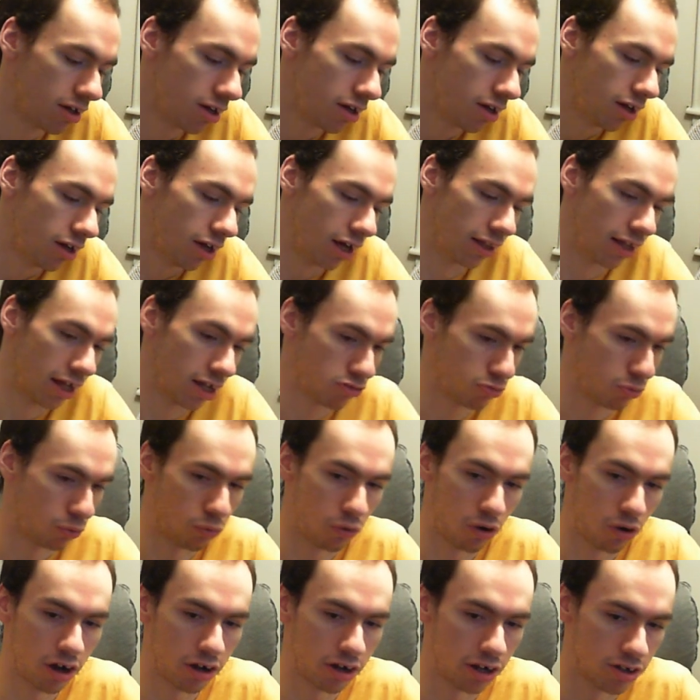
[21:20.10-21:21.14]
And that's what
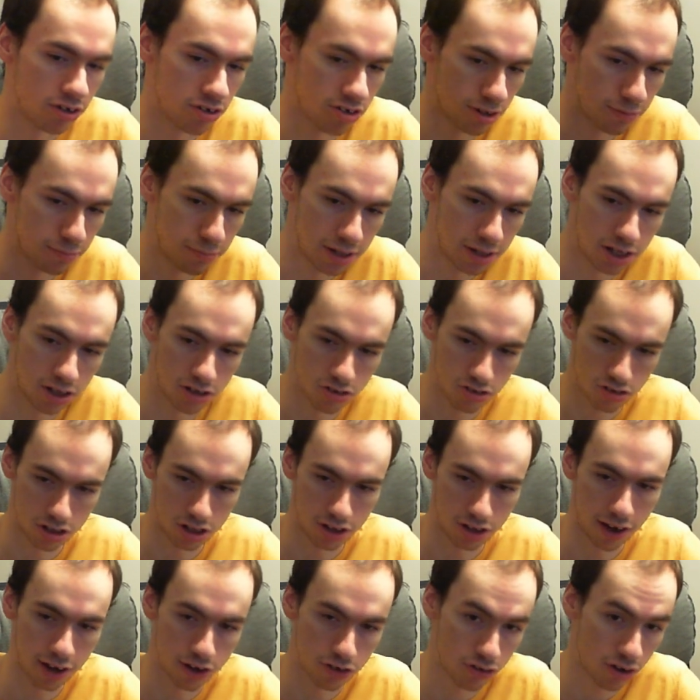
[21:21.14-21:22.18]
wine ends up being. Is, you know,
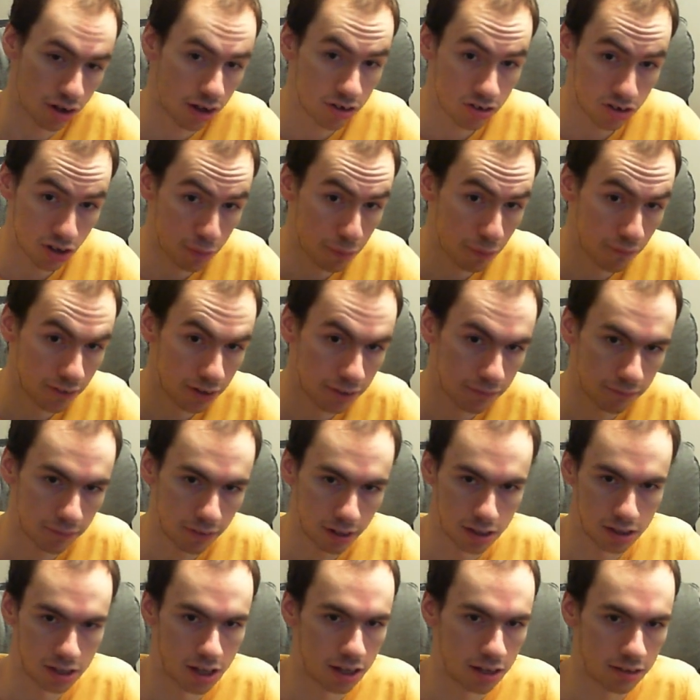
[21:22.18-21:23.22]
I drink some of it,
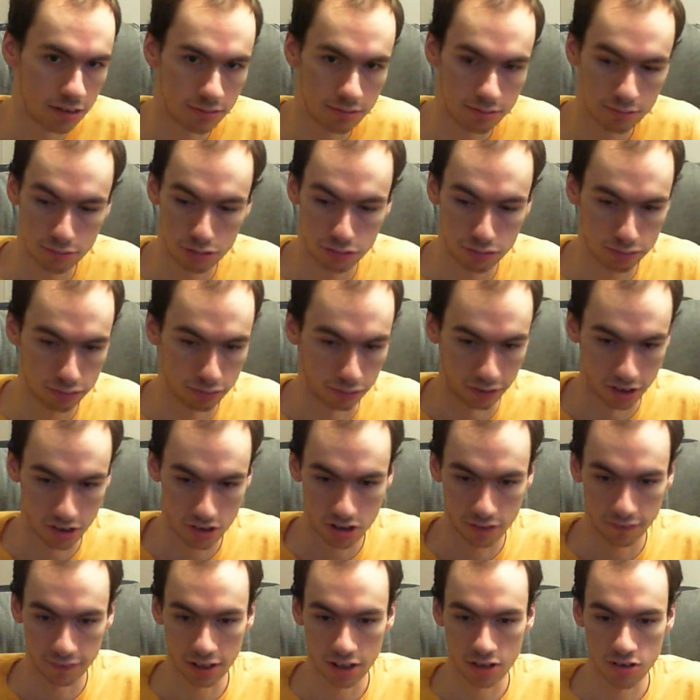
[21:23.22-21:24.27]
and then the rest
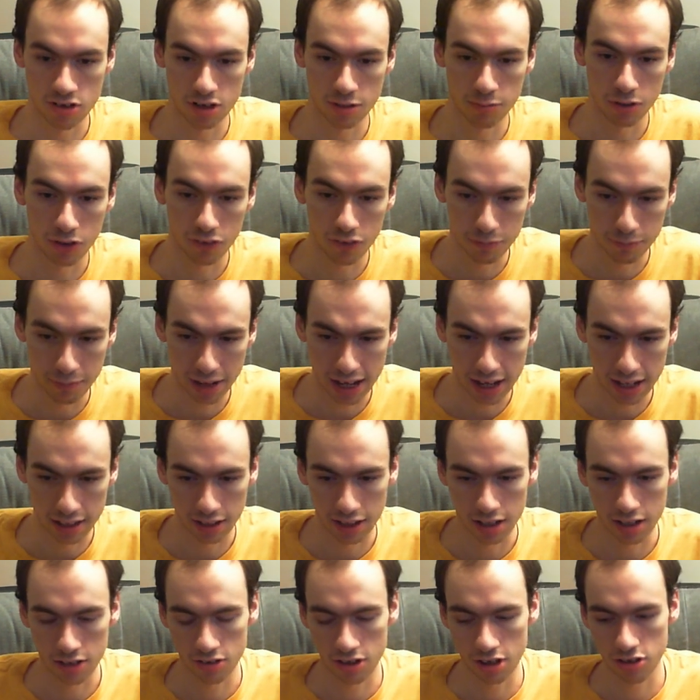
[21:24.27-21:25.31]
of it ends up going bad, and
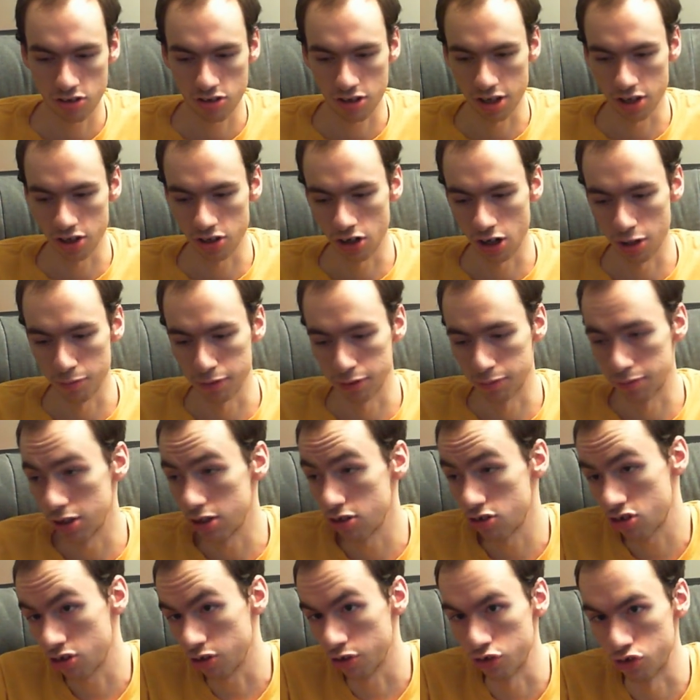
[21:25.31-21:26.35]
then it tastes like garbage. I mean, you can
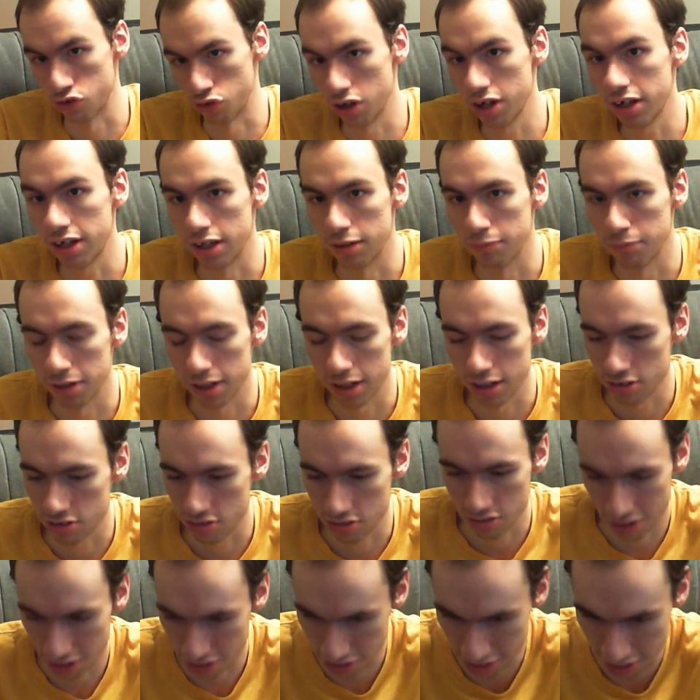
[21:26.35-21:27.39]
still drink it, but it
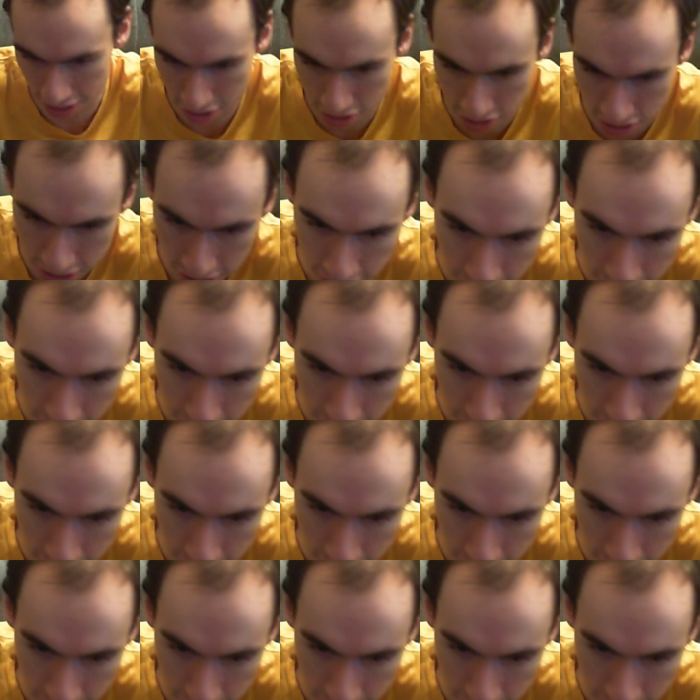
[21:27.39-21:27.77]
doesn't taste good.